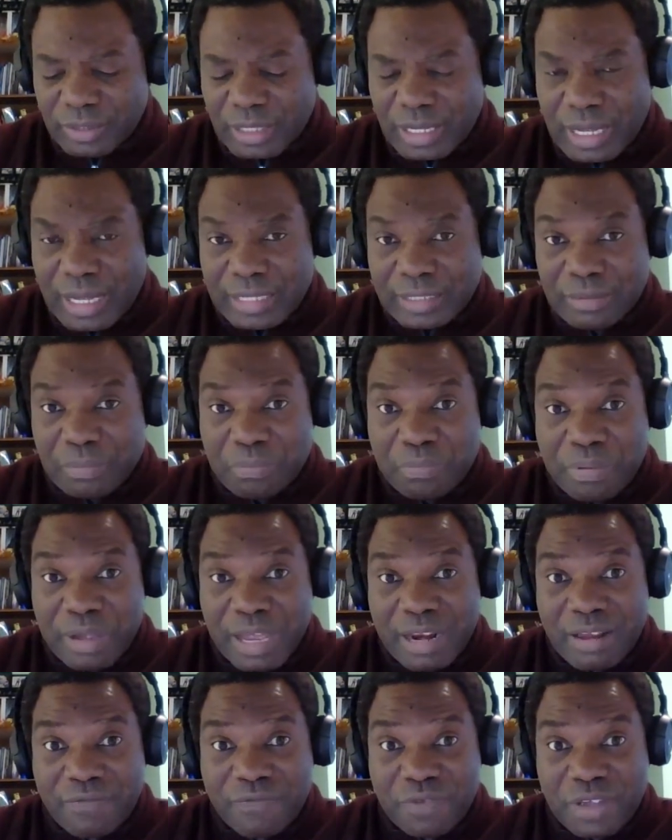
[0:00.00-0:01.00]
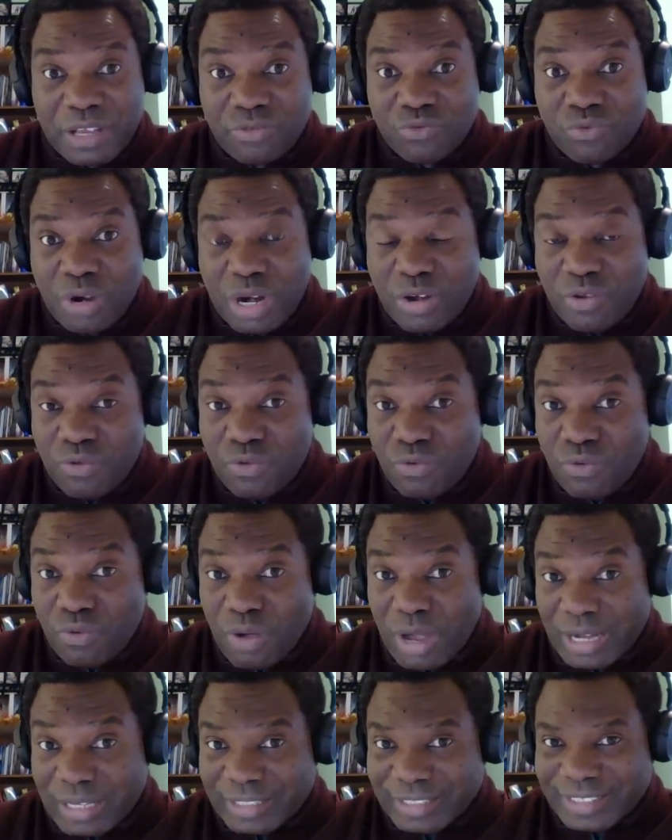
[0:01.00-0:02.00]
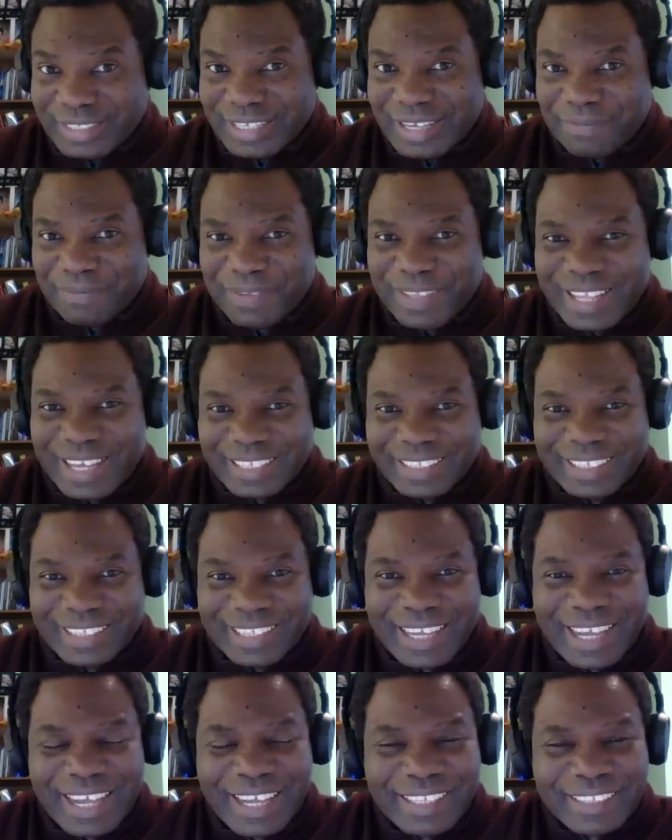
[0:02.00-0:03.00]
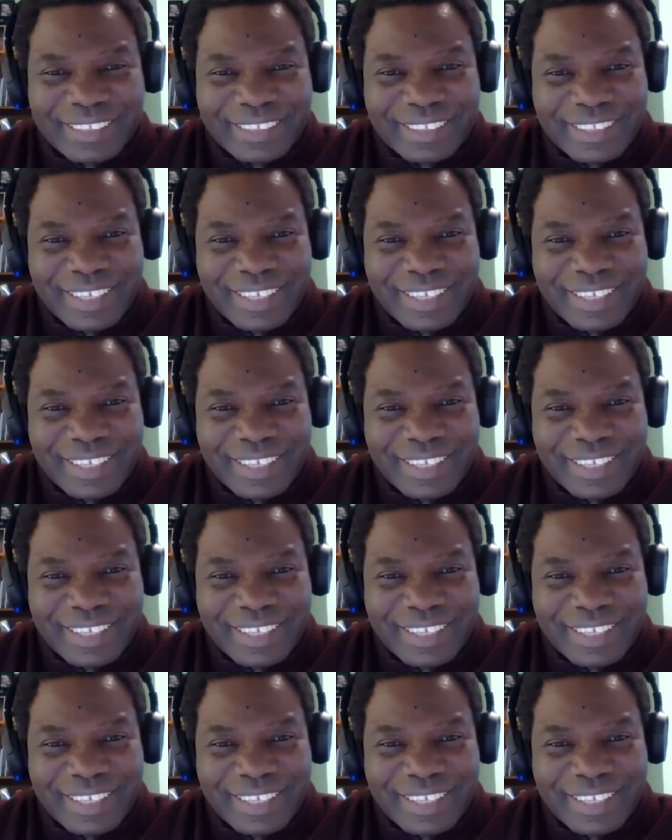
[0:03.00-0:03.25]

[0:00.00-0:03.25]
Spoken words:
as benefit when you accept that light,